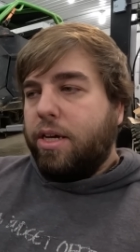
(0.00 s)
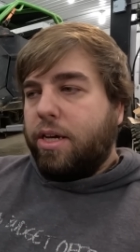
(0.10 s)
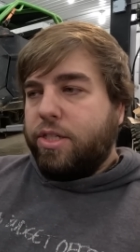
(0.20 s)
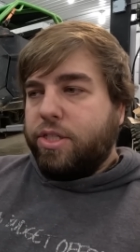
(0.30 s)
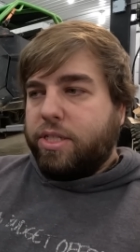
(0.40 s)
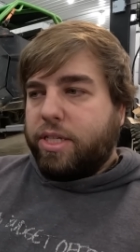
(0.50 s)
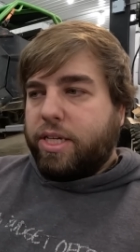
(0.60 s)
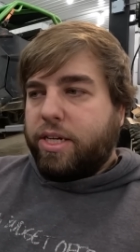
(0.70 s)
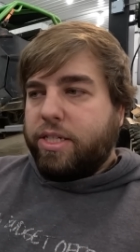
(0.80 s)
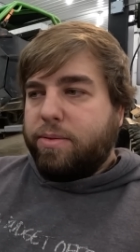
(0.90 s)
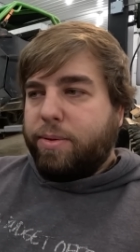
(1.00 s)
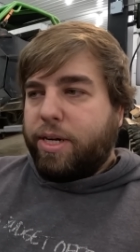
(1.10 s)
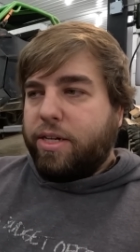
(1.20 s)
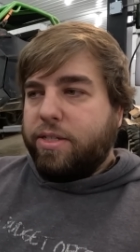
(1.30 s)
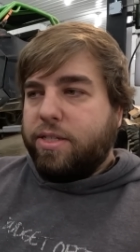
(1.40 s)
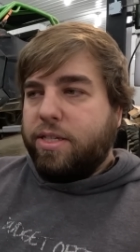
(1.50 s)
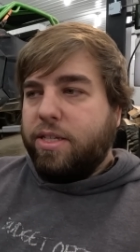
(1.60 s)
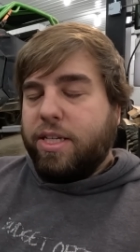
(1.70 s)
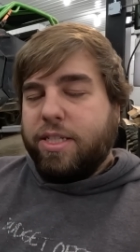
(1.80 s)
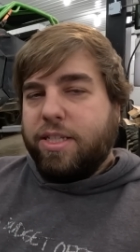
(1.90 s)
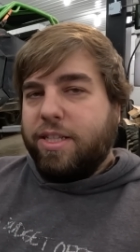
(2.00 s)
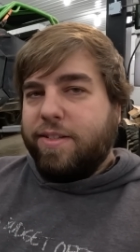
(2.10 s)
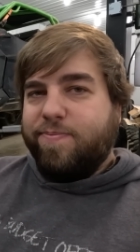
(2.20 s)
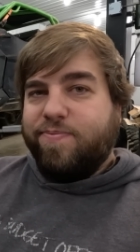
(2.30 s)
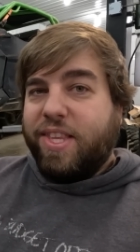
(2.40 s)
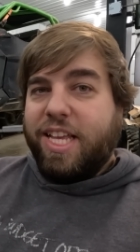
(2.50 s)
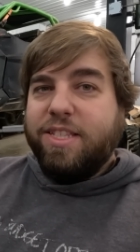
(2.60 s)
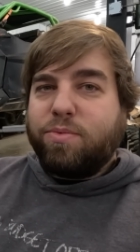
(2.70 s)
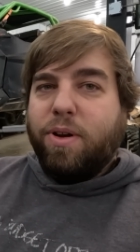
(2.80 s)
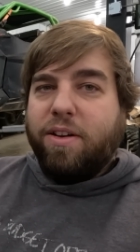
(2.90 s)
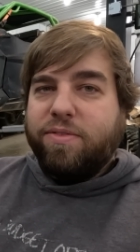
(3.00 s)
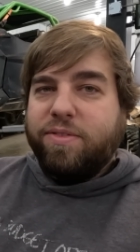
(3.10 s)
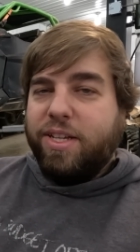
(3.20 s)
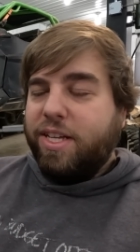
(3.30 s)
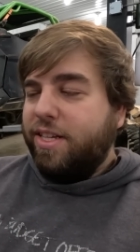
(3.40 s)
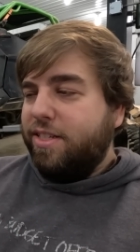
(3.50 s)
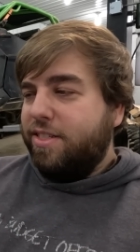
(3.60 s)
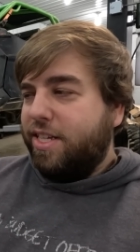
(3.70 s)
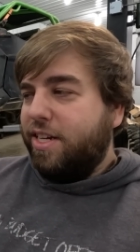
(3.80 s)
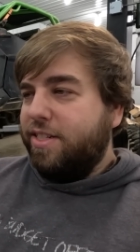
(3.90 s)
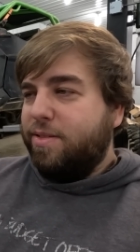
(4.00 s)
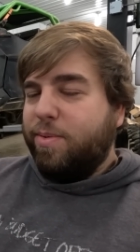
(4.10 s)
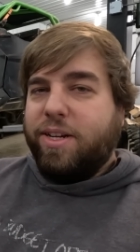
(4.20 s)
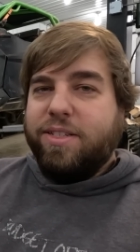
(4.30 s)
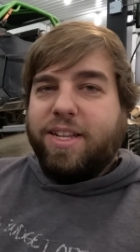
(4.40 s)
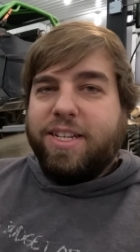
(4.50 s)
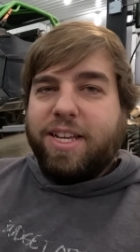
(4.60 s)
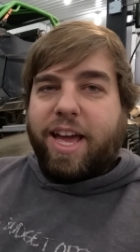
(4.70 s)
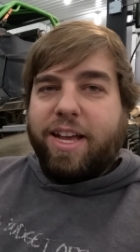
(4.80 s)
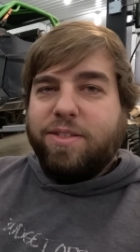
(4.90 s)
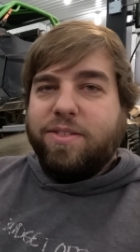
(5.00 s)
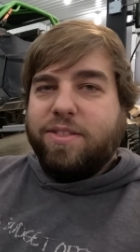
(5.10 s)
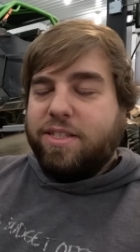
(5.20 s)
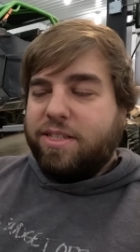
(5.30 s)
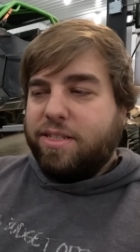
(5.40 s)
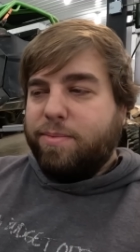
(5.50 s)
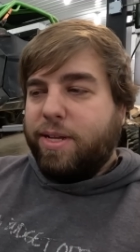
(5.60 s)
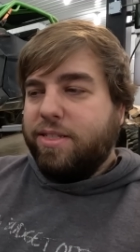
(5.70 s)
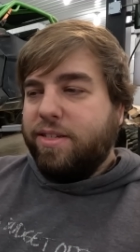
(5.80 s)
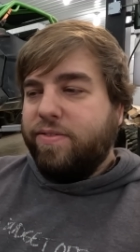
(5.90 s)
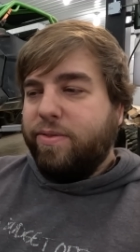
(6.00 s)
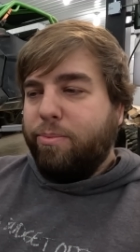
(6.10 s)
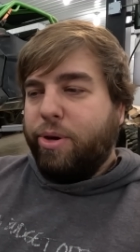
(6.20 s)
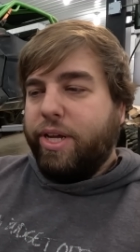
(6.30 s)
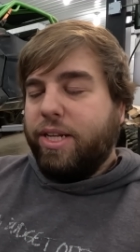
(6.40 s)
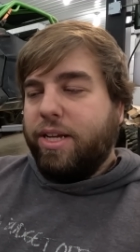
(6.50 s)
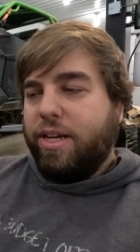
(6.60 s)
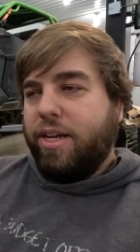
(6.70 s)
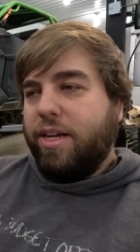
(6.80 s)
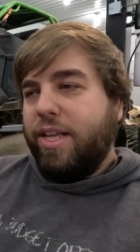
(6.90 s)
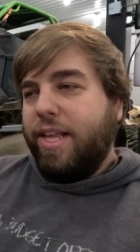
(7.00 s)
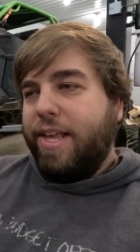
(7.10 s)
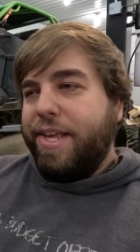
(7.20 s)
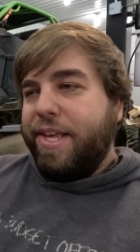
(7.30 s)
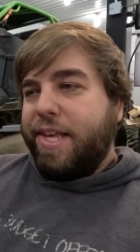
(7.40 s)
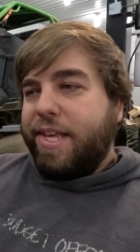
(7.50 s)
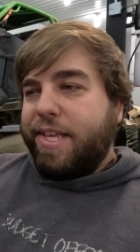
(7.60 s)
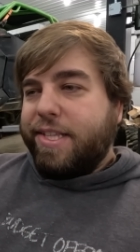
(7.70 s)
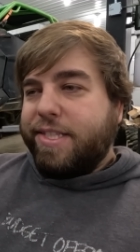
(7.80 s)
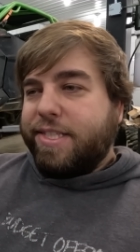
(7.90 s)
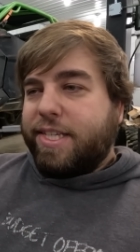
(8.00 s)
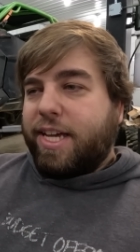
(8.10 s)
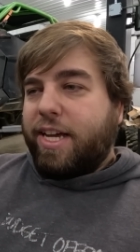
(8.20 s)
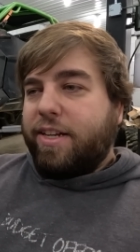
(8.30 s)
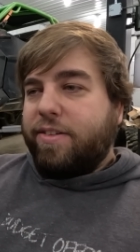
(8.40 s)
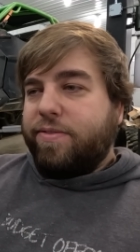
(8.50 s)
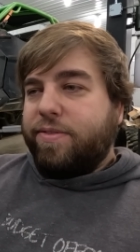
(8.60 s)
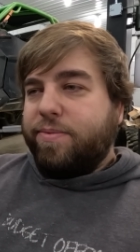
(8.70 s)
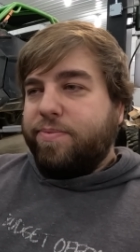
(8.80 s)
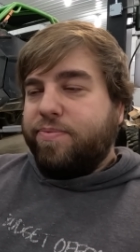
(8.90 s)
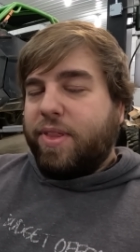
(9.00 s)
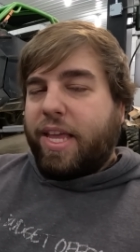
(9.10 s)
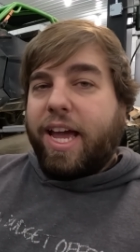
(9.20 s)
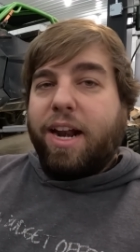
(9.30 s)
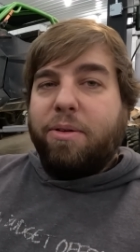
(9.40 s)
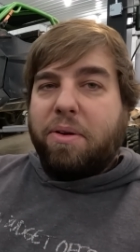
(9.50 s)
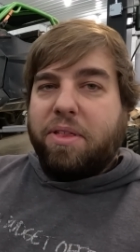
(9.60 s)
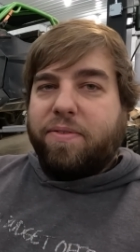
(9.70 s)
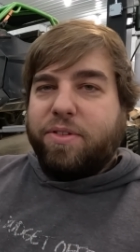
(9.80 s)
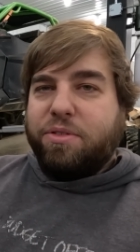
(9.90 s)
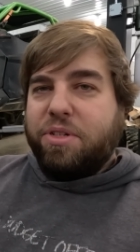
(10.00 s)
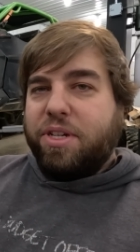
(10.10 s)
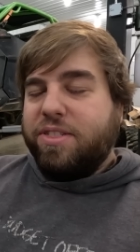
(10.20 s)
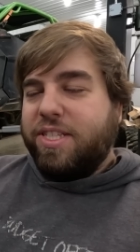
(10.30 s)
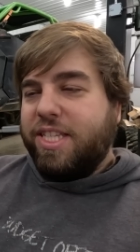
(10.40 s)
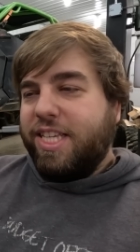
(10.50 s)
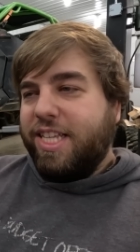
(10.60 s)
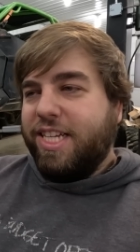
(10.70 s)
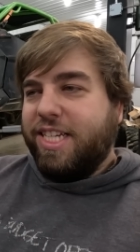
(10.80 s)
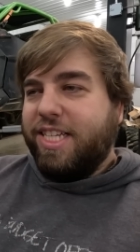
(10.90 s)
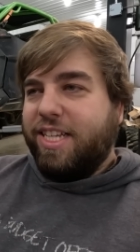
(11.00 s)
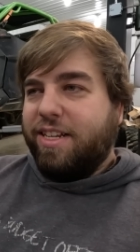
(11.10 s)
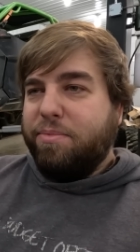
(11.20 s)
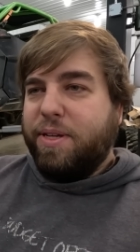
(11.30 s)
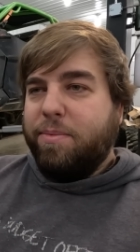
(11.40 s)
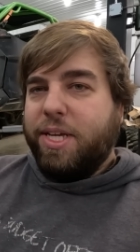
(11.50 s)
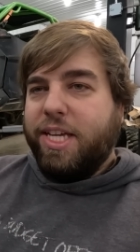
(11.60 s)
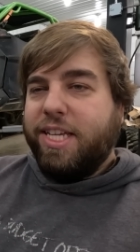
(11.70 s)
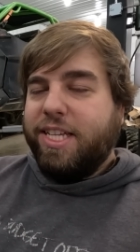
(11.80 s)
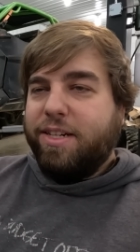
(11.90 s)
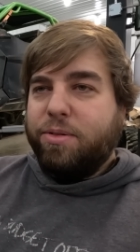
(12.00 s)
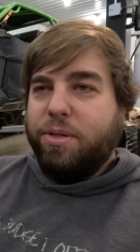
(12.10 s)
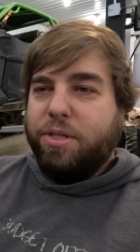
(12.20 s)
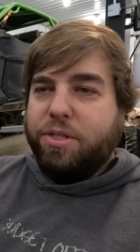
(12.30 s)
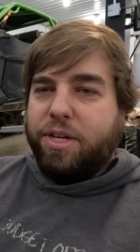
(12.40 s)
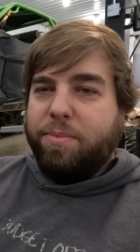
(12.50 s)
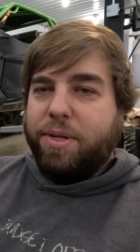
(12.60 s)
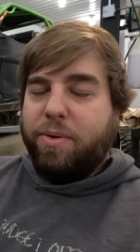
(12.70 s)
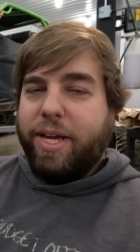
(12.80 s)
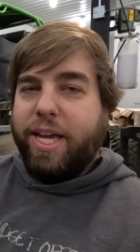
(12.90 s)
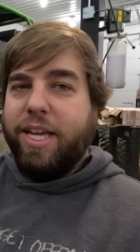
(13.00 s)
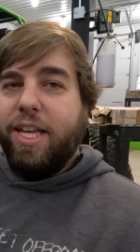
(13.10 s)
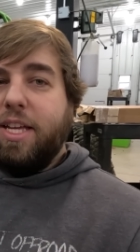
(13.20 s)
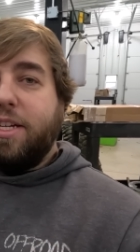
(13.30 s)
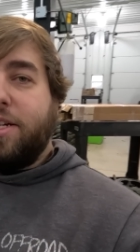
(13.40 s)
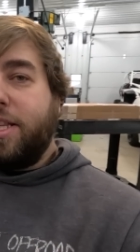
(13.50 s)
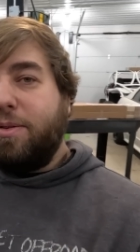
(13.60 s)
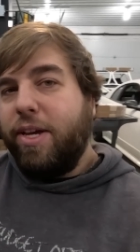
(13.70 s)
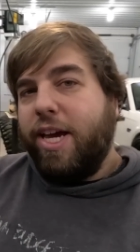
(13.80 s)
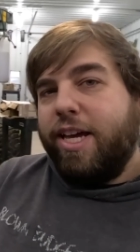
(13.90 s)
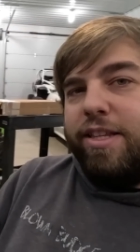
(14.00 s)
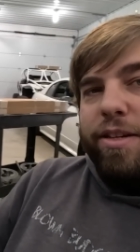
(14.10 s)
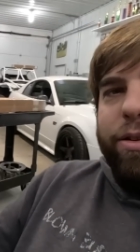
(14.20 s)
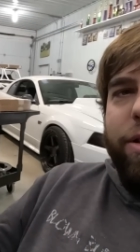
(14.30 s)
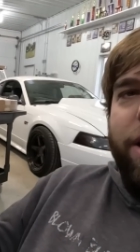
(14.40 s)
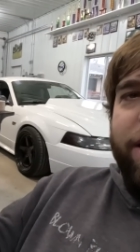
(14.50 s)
uh, just to carry spares. It, it's rough to carry spares on axles this expensive, but uh, it's kind of I got away with it for two years, and I, and it bit me, and it ruined a trip in a way. Good thing we had the old